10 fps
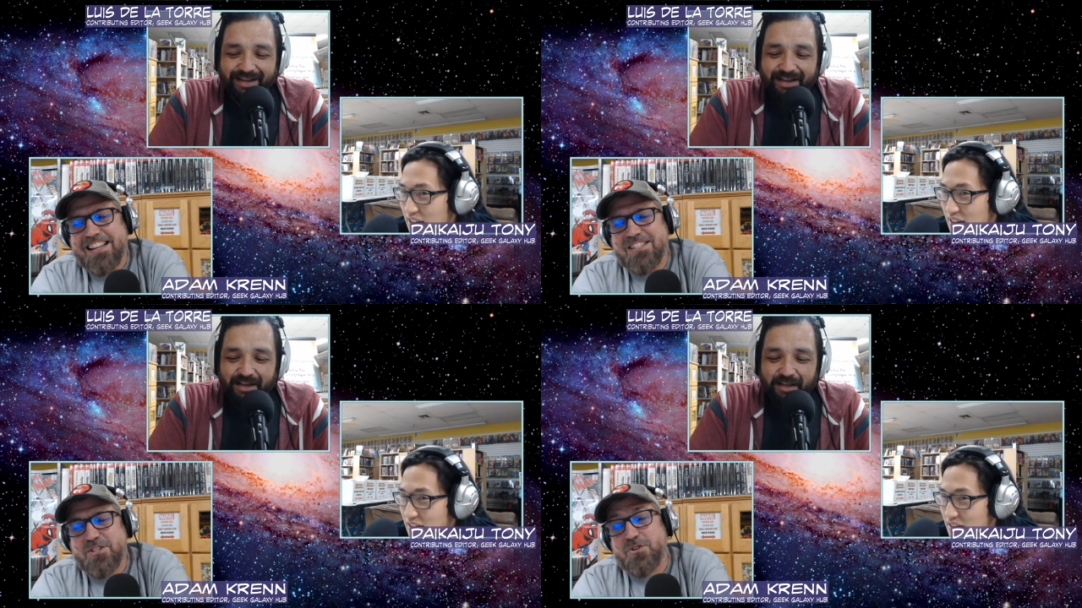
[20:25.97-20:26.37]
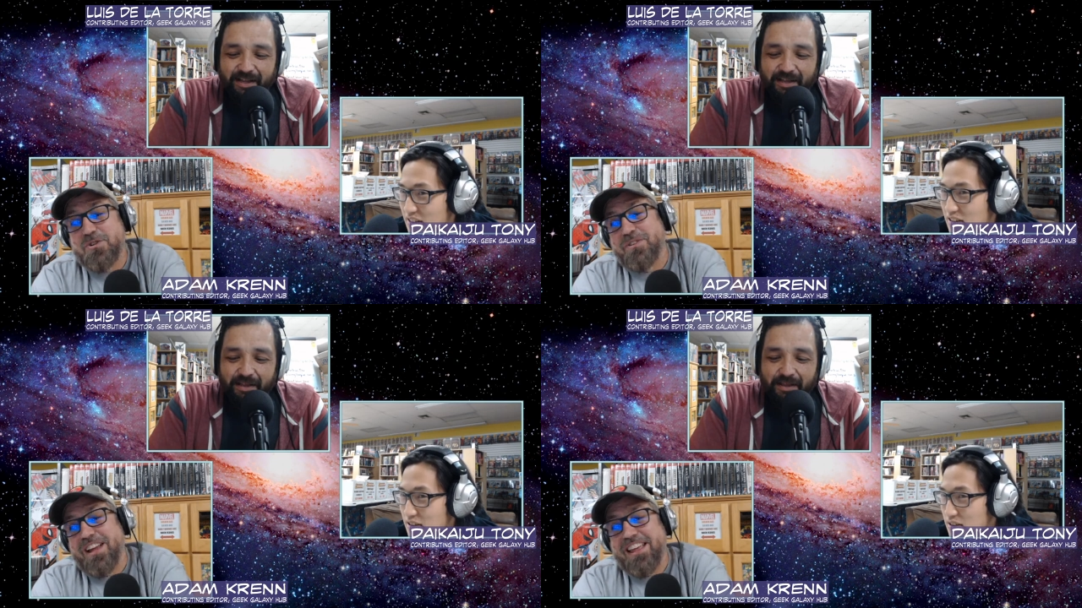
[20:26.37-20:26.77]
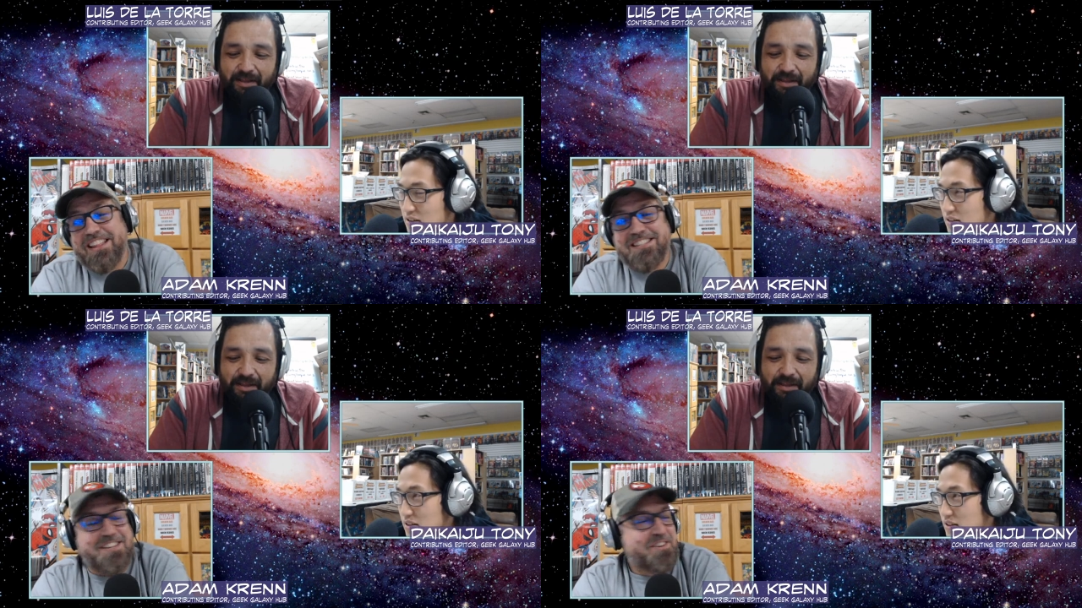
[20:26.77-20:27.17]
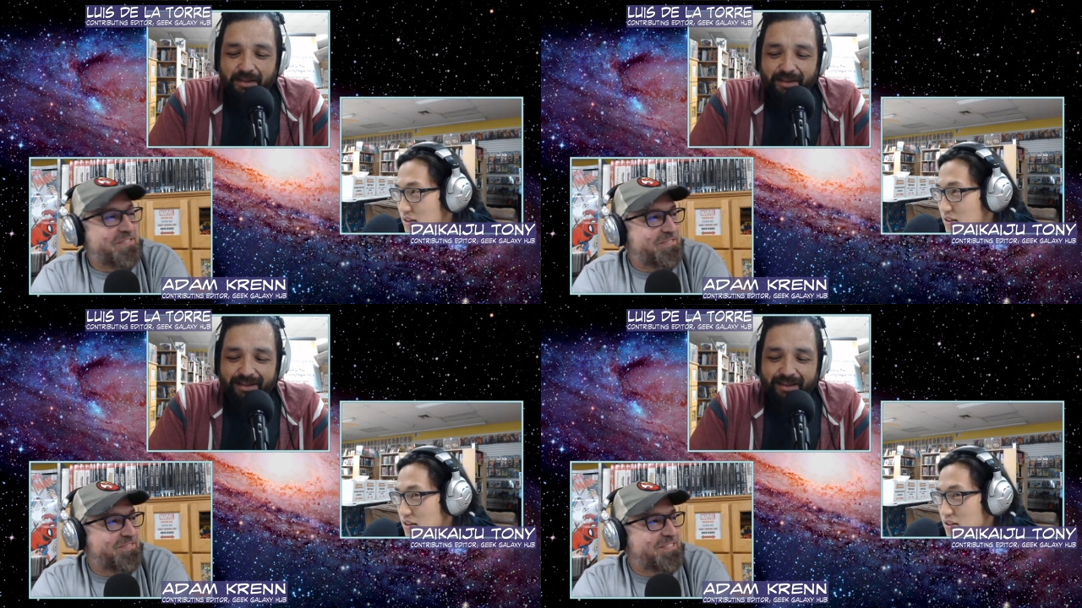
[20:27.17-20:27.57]
Speaker 1: that's true. Yeah, that's the
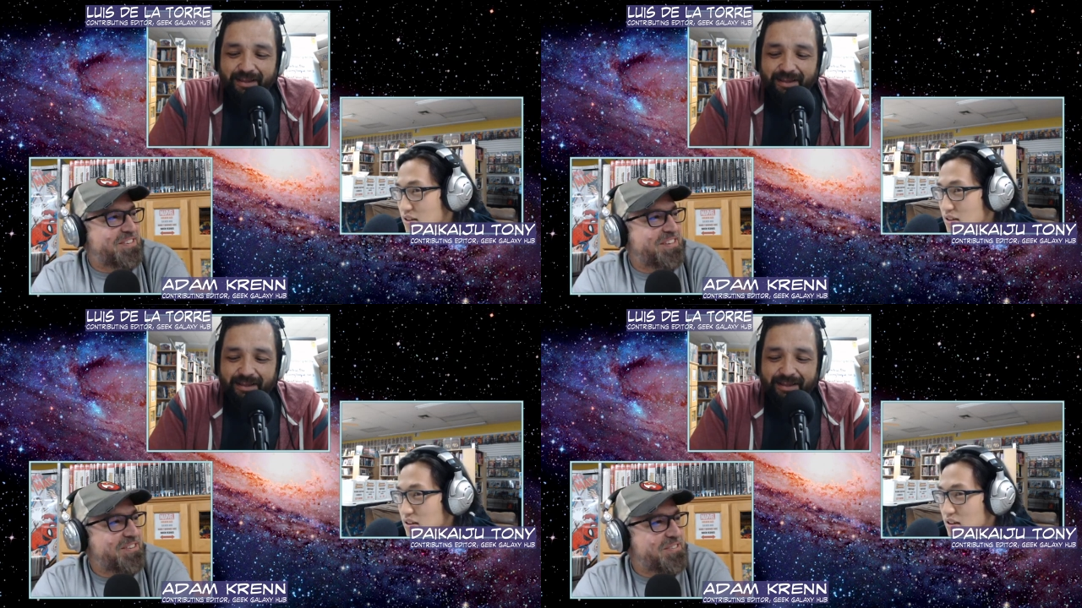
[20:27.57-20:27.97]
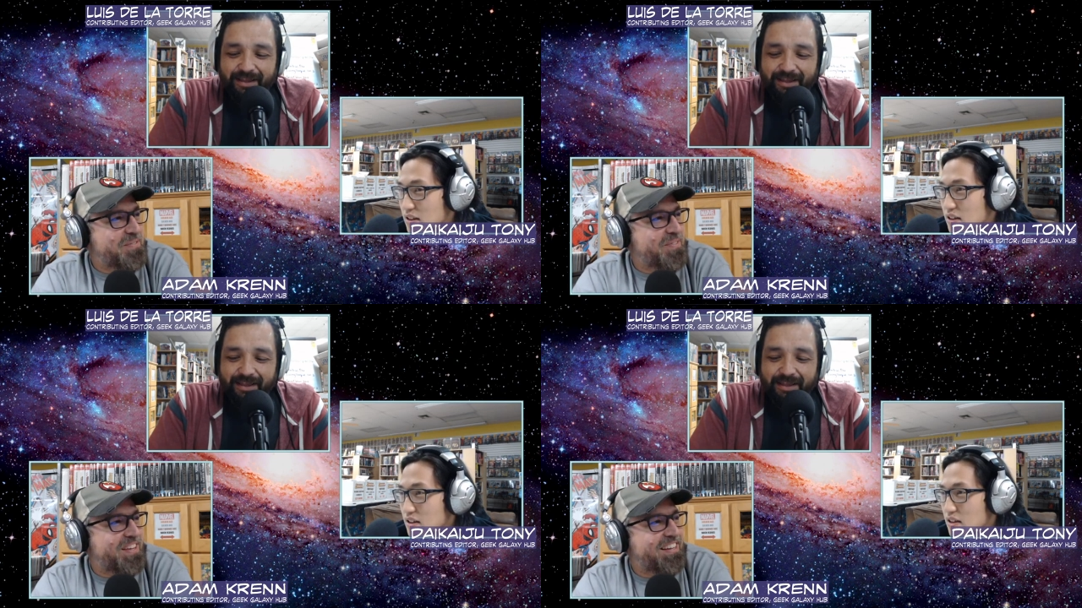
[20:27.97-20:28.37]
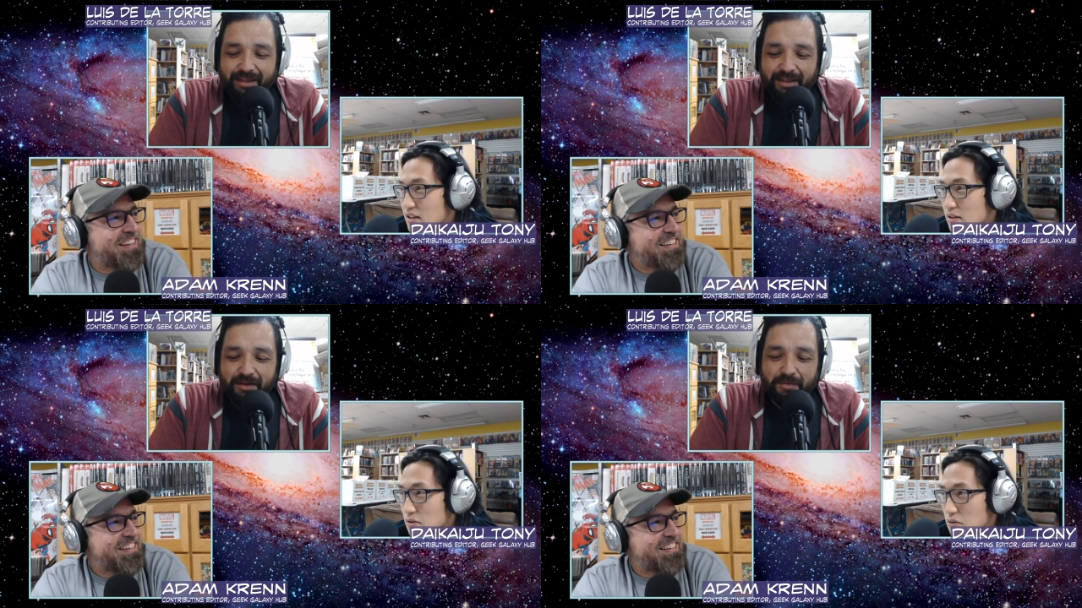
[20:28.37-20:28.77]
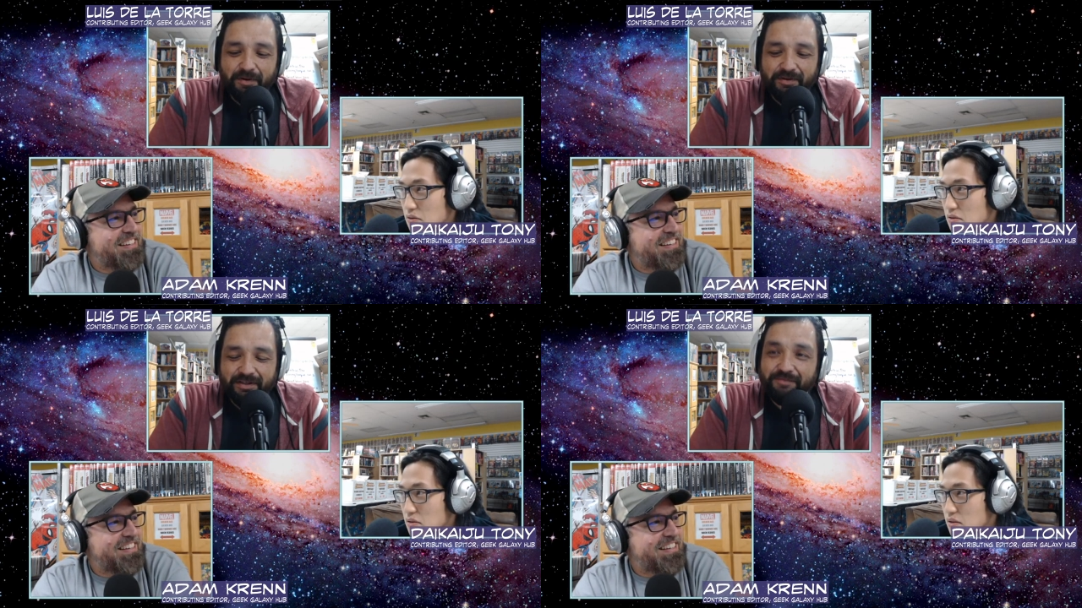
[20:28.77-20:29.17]
new YouTube thing.
Speaker 2: The
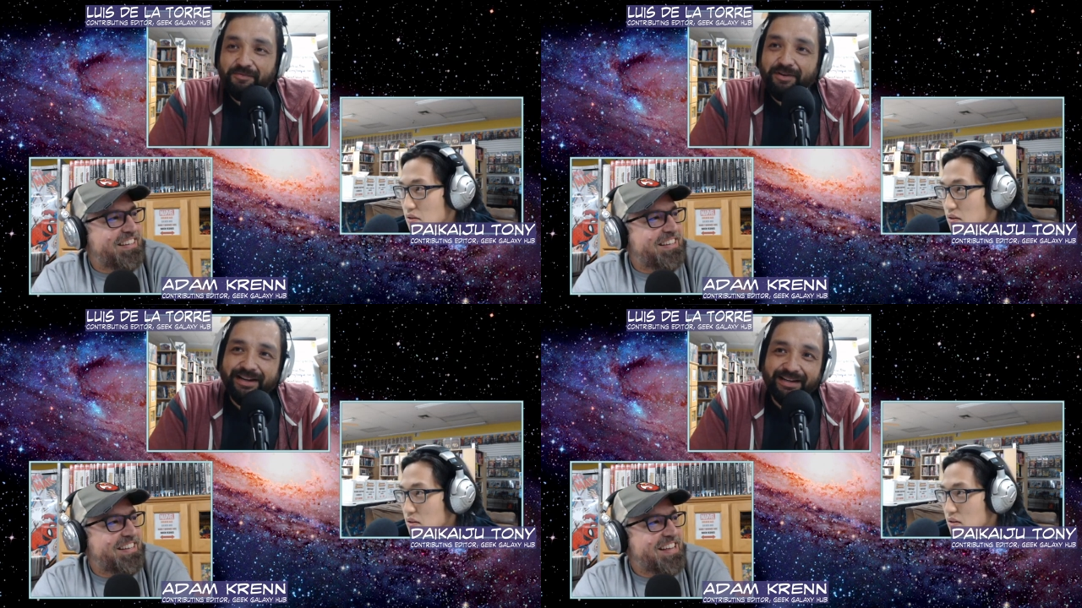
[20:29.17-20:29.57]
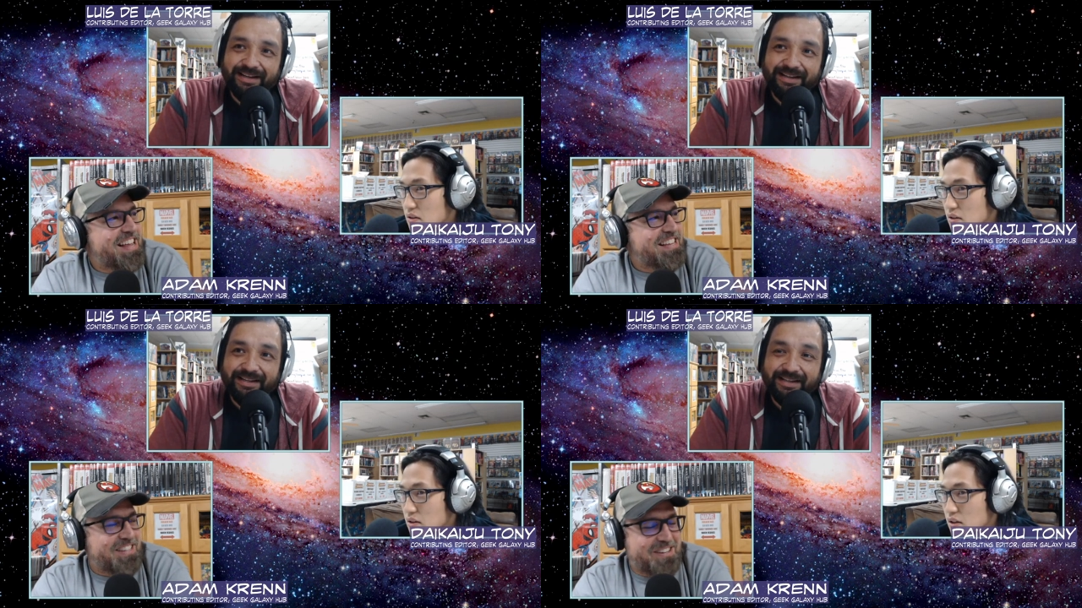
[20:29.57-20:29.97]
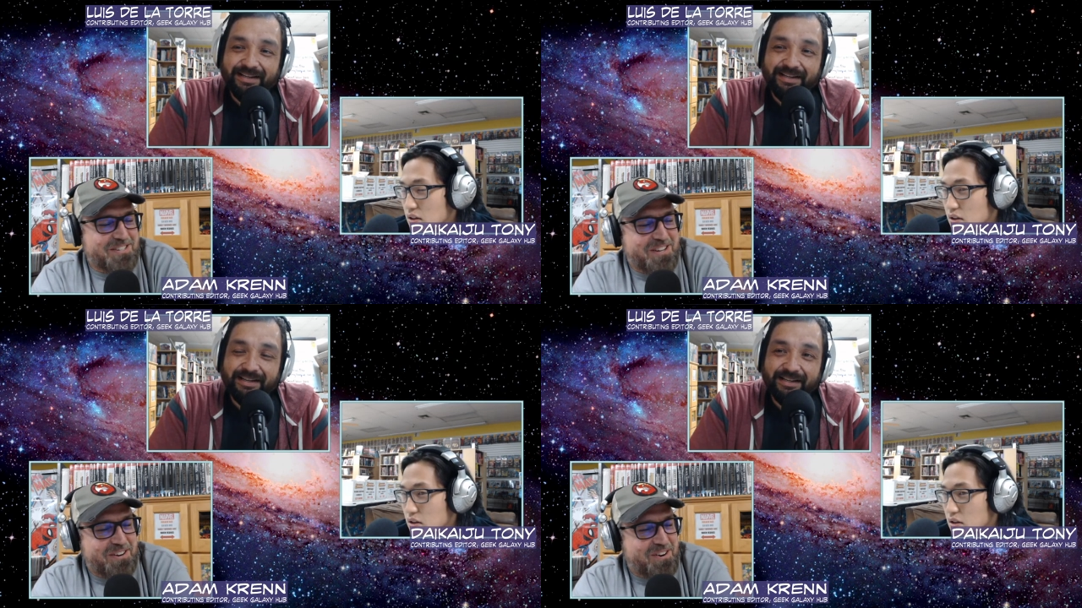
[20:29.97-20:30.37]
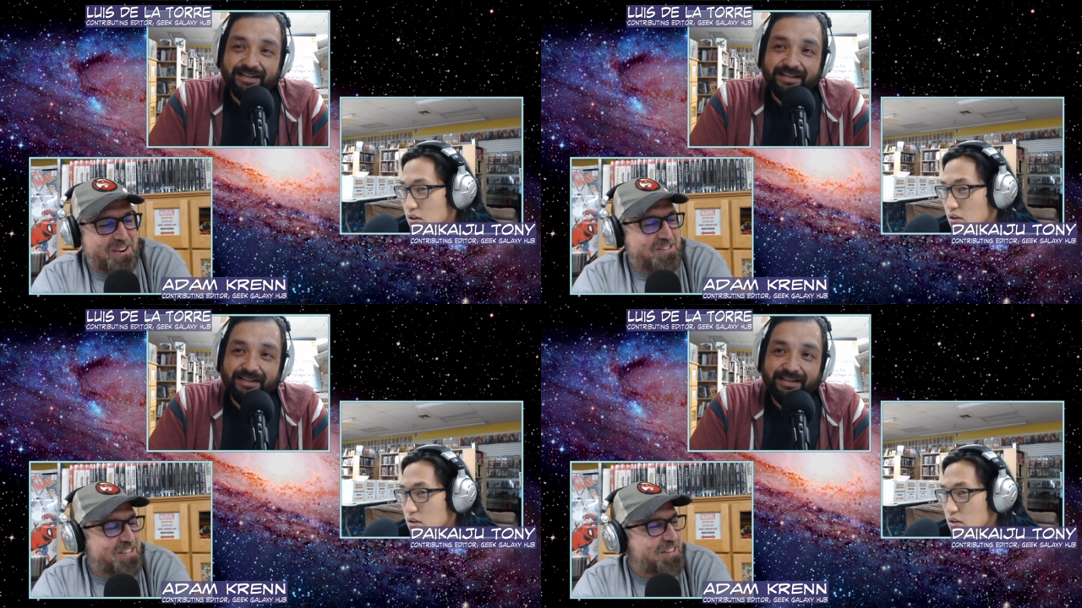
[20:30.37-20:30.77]
most. It went?
Speaker 1: As long as you don't
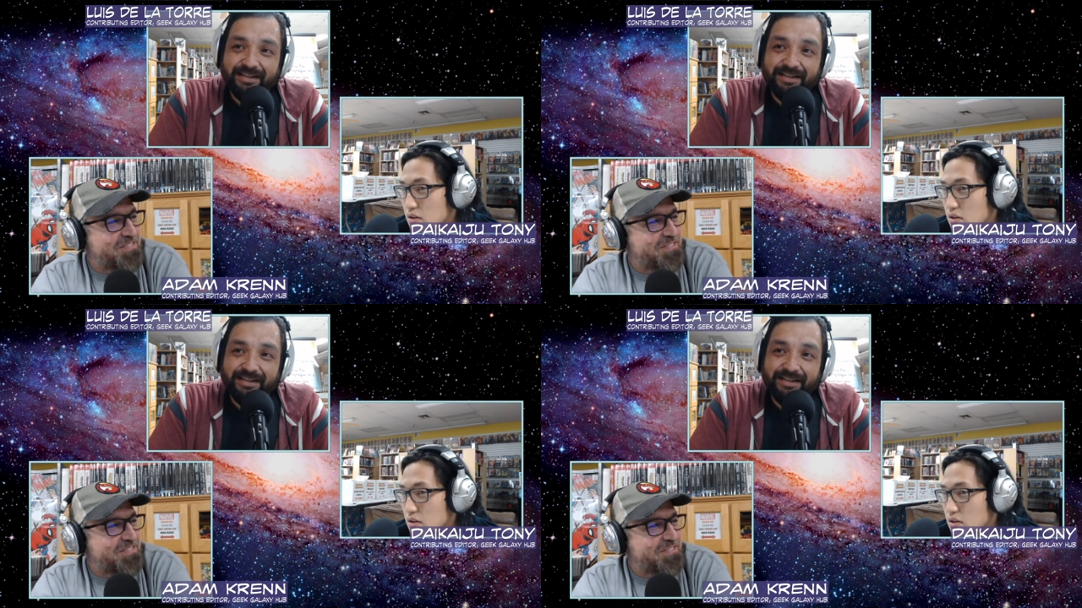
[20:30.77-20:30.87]
curse in the